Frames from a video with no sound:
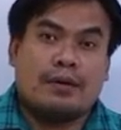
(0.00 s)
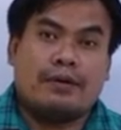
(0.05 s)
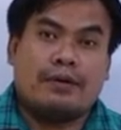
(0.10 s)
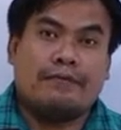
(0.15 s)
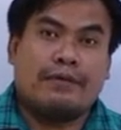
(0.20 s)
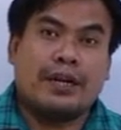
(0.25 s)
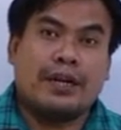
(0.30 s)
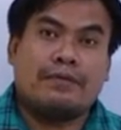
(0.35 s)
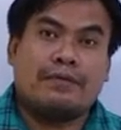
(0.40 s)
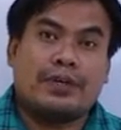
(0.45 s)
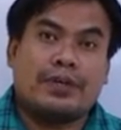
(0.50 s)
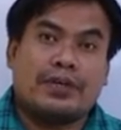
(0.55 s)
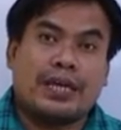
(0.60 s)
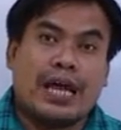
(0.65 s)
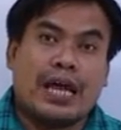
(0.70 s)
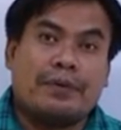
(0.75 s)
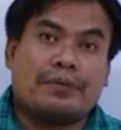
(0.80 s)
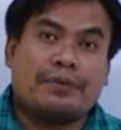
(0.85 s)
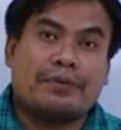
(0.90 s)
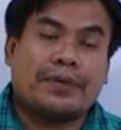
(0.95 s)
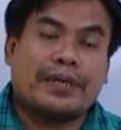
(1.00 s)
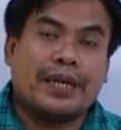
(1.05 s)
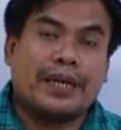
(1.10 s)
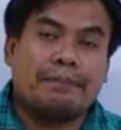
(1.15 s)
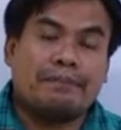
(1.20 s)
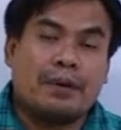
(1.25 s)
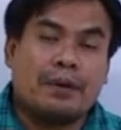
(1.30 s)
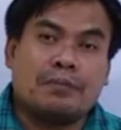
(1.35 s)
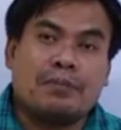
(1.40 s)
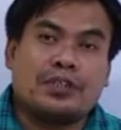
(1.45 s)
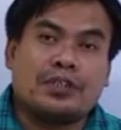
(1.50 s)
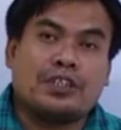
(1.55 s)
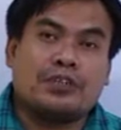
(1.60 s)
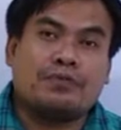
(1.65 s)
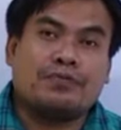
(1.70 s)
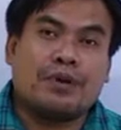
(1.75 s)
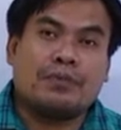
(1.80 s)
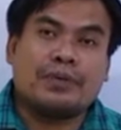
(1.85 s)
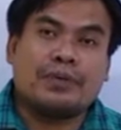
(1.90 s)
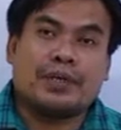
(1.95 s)
Whenever you have to get permission
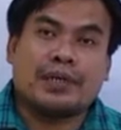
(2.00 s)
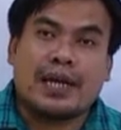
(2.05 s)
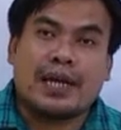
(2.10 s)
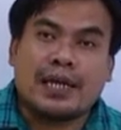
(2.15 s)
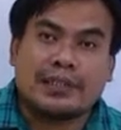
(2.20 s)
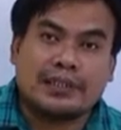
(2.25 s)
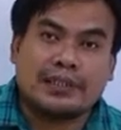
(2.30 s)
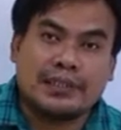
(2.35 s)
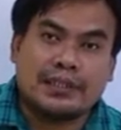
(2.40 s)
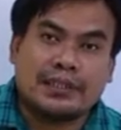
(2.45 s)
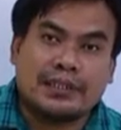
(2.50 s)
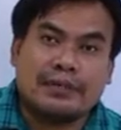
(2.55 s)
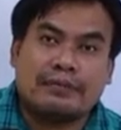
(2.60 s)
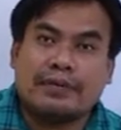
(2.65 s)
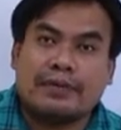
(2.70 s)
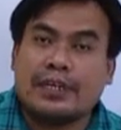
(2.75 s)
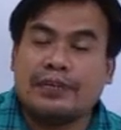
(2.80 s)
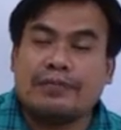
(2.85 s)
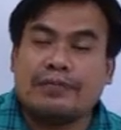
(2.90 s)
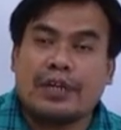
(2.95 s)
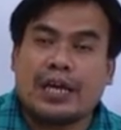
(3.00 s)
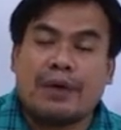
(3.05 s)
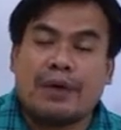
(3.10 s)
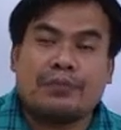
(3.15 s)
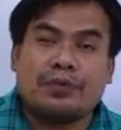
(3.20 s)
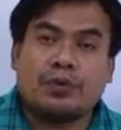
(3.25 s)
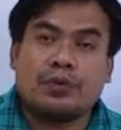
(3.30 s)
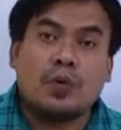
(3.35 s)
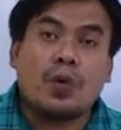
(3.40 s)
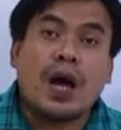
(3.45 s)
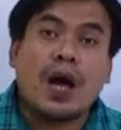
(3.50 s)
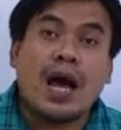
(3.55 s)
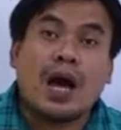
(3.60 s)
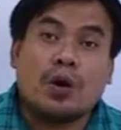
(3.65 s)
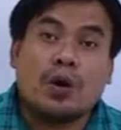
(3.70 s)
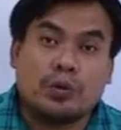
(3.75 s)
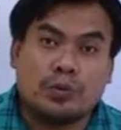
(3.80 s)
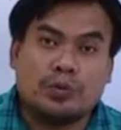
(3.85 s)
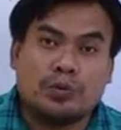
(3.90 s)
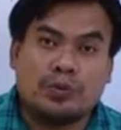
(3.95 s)
from your class teacher, if you have to go
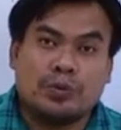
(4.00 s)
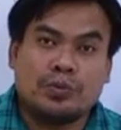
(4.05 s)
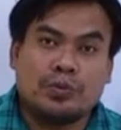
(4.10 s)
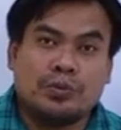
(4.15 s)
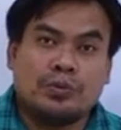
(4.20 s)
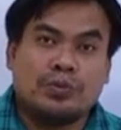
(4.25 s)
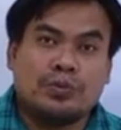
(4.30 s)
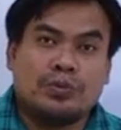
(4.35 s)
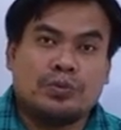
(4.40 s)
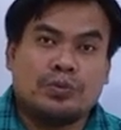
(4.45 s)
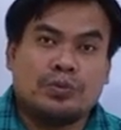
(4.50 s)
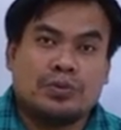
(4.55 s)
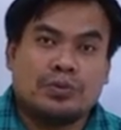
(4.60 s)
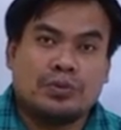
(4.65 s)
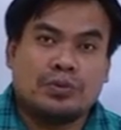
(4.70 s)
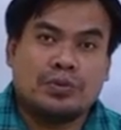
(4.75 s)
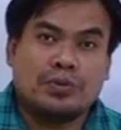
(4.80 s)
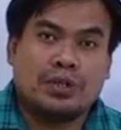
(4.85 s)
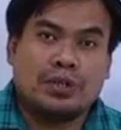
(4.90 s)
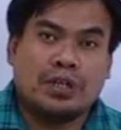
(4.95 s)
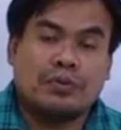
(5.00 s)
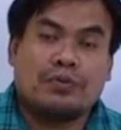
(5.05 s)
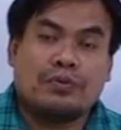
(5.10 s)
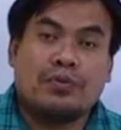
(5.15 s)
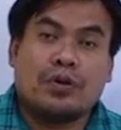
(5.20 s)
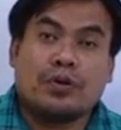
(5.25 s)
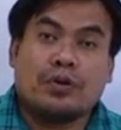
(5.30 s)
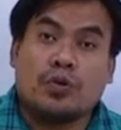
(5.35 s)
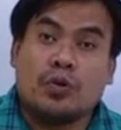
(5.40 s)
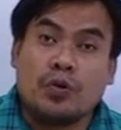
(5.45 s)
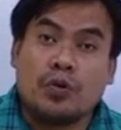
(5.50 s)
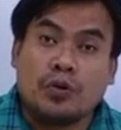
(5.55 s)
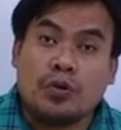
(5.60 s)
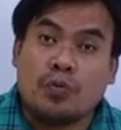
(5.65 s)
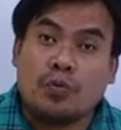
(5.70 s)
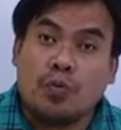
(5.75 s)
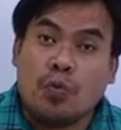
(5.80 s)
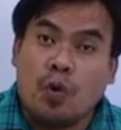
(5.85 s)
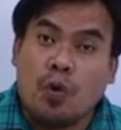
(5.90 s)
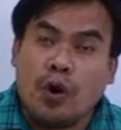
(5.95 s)
out, if you want to go to the
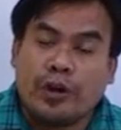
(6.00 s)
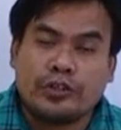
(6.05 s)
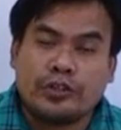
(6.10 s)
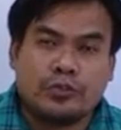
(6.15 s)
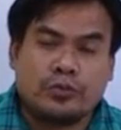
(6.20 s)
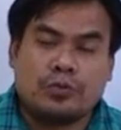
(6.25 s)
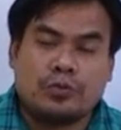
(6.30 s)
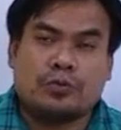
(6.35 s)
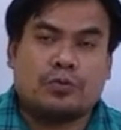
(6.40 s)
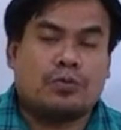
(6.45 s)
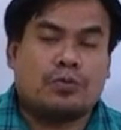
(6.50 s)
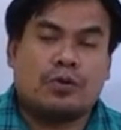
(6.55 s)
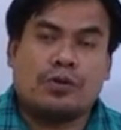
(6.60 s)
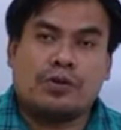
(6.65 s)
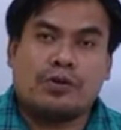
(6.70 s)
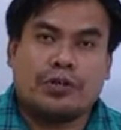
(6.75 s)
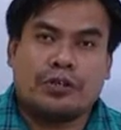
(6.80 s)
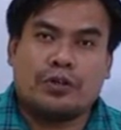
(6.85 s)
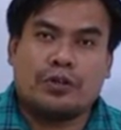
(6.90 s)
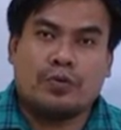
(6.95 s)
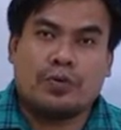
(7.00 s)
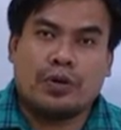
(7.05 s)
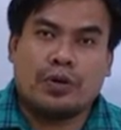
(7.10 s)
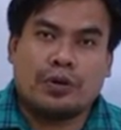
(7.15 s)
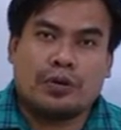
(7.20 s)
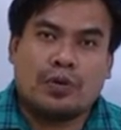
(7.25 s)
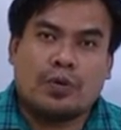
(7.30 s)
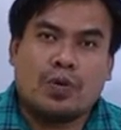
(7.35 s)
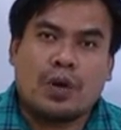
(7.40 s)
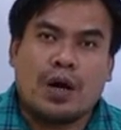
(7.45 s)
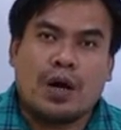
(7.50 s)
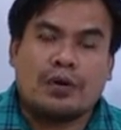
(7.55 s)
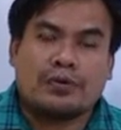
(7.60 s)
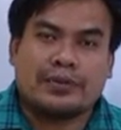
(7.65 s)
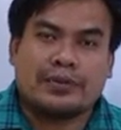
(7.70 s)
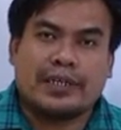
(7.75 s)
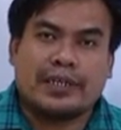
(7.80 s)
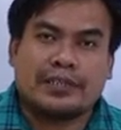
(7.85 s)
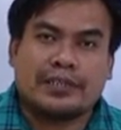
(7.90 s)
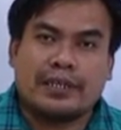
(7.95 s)
washroom or you want to go
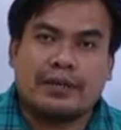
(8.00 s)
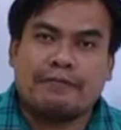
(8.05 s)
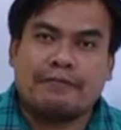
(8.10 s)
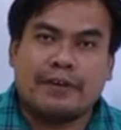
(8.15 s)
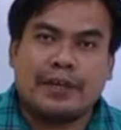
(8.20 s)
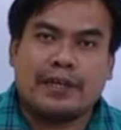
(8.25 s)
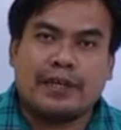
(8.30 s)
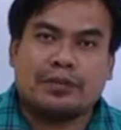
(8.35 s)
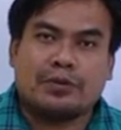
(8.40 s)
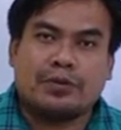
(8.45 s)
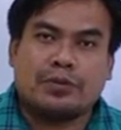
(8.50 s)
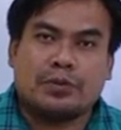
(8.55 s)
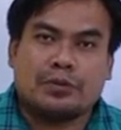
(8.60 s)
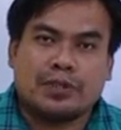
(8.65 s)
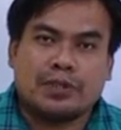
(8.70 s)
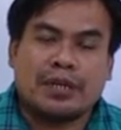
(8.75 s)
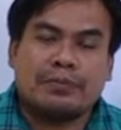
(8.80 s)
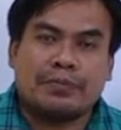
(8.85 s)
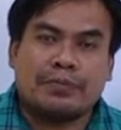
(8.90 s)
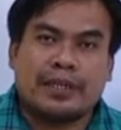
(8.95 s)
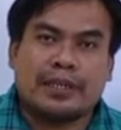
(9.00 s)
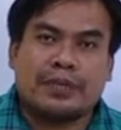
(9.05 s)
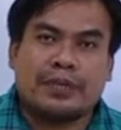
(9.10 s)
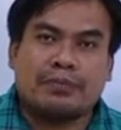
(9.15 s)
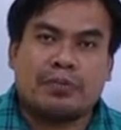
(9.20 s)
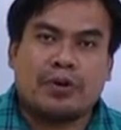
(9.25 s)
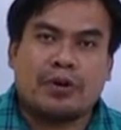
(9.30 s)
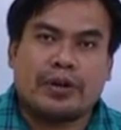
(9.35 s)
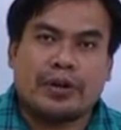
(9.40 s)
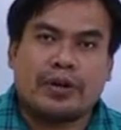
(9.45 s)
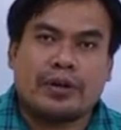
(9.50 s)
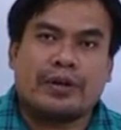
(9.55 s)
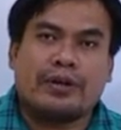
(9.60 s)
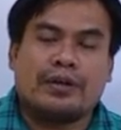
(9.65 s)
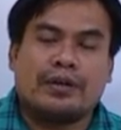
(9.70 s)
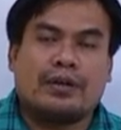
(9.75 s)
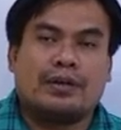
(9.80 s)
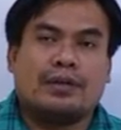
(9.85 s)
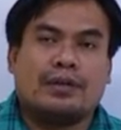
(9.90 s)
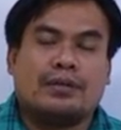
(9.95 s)
outside somewhere to do something important,
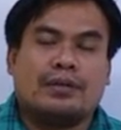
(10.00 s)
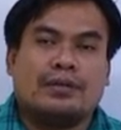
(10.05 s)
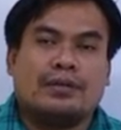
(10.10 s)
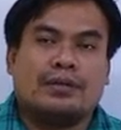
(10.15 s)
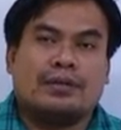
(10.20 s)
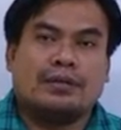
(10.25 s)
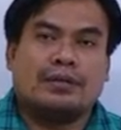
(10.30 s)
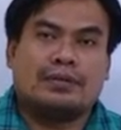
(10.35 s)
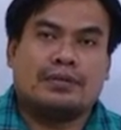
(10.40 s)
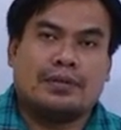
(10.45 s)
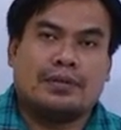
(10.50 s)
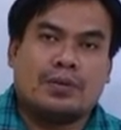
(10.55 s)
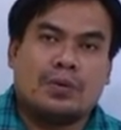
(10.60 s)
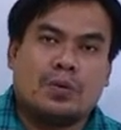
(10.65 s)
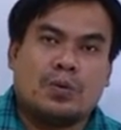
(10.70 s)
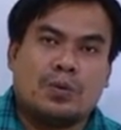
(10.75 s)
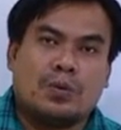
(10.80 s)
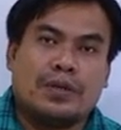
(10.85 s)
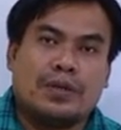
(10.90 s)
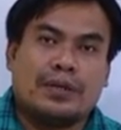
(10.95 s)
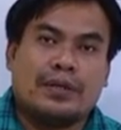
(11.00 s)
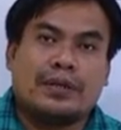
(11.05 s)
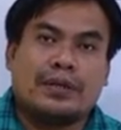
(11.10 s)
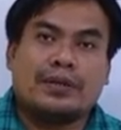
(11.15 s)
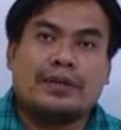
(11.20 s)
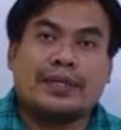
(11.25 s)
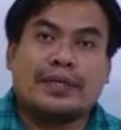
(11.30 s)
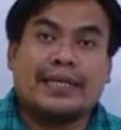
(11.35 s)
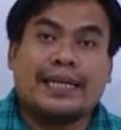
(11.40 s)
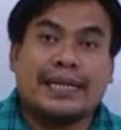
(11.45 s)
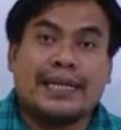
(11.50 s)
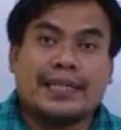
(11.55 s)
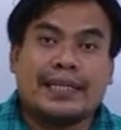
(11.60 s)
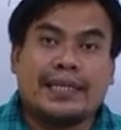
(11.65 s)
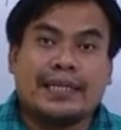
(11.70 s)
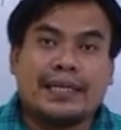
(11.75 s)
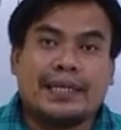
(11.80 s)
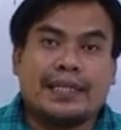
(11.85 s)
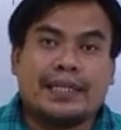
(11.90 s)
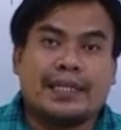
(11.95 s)
so you need to get
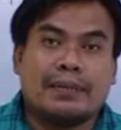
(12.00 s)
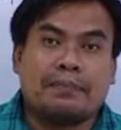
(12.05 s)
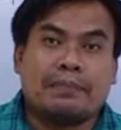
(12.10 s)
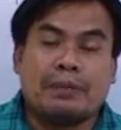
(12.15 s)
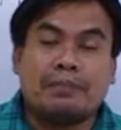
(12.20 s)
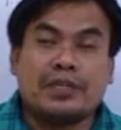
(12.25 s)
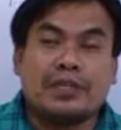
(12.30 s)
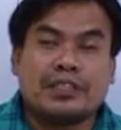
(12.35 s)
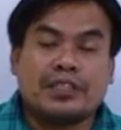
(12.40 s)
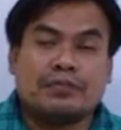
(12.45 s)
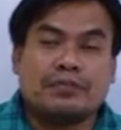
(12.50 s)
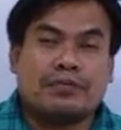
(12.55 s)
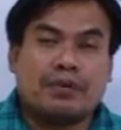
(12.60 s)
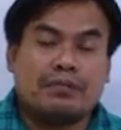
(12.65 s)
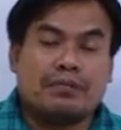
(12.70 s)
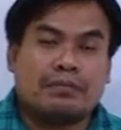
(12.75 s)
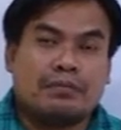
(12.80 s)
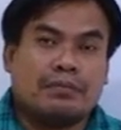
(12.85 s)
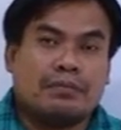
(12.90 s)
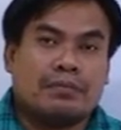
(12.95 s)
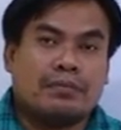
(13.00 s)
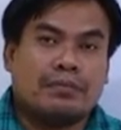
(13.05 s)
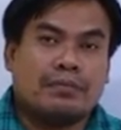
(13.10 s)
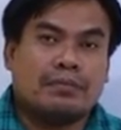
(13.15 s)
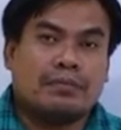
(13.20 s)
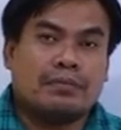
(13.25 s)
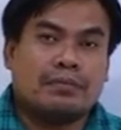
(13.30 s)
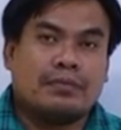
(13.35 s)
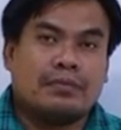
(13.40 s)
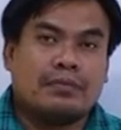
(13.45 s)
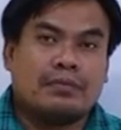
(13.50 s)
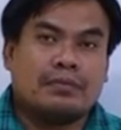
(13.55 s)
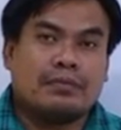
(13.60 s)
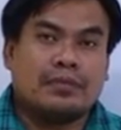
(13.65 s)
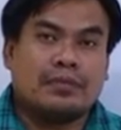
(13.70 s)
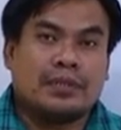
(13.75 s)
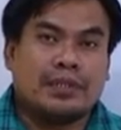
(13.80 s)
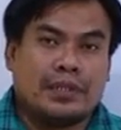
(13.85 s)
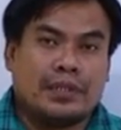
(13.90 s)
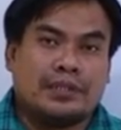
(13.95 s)
the permission from
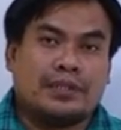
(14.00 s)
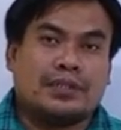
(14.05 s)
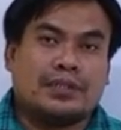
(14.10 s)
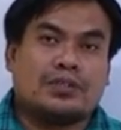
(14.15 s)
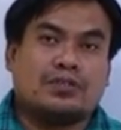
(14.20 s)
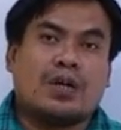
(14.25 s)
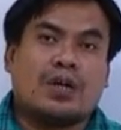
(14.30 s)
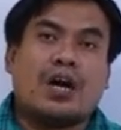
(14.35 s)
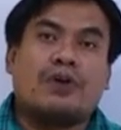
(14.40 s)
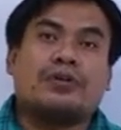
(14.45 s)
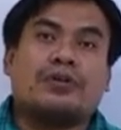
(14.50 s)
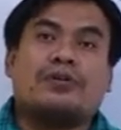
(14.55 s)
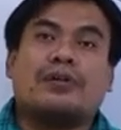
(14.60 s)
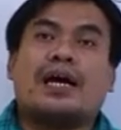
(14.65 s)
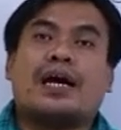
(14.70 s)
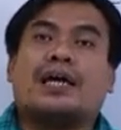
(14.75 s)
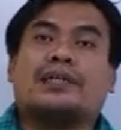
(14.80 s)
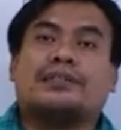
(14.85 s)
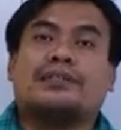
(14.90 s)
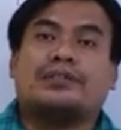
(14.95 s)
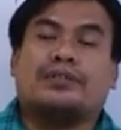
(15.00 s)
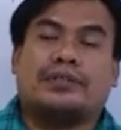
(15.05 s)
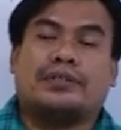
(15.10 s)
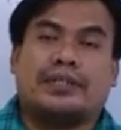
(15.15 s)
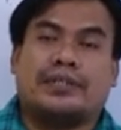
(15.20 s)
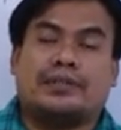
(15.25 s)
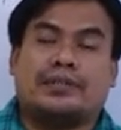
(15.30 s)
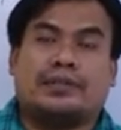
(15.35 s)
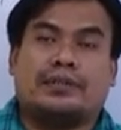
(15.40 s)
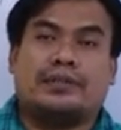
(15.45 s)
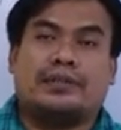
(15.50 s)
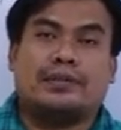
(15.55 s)
the teacher. So how you'll ask your teacher?